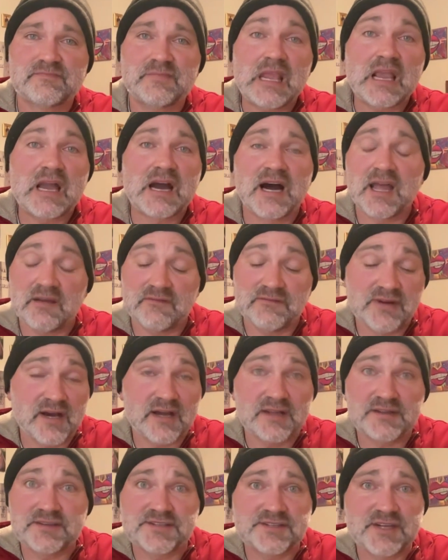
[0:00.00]
I have
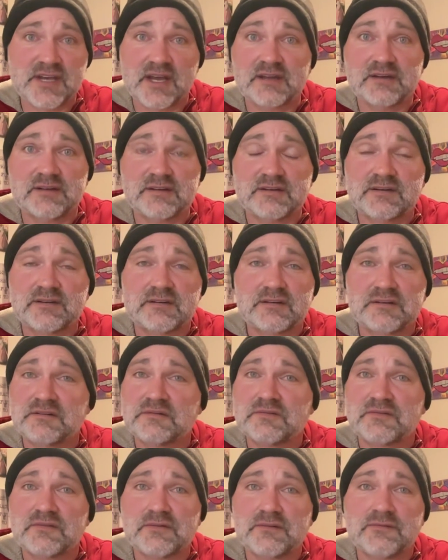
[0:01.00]
not set
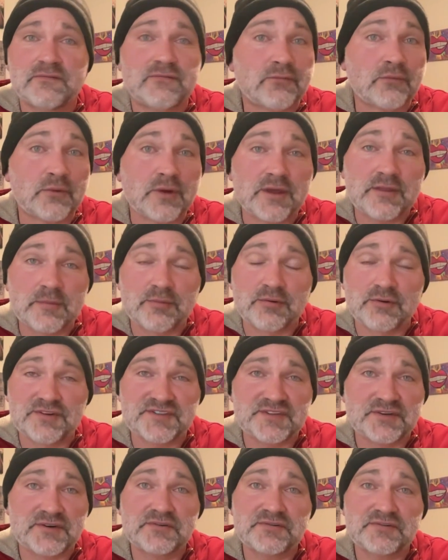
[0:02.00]
free the
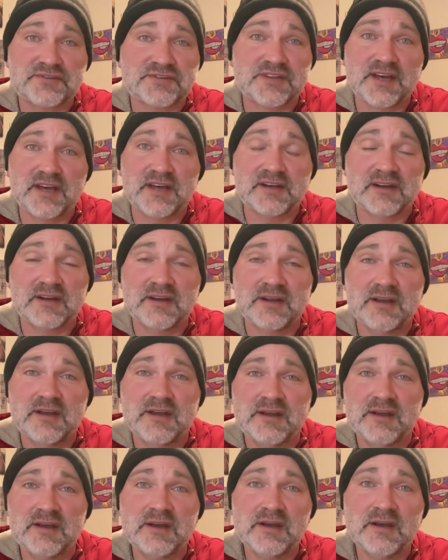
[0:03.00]
prisoners that
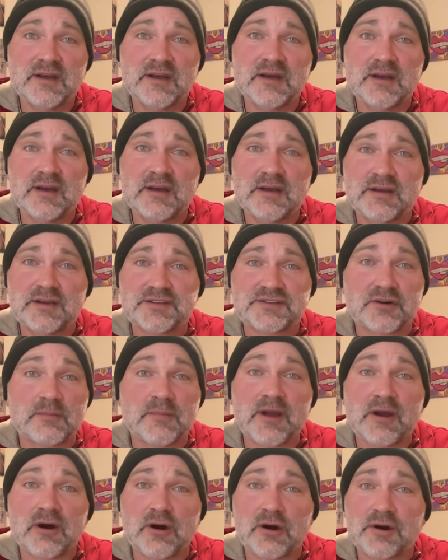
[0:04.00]
is on my
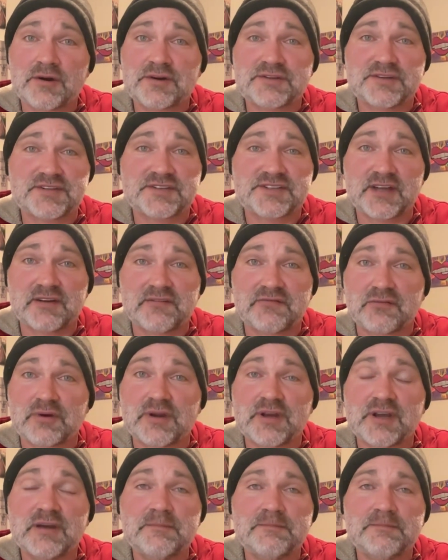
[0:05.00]
heart to set free.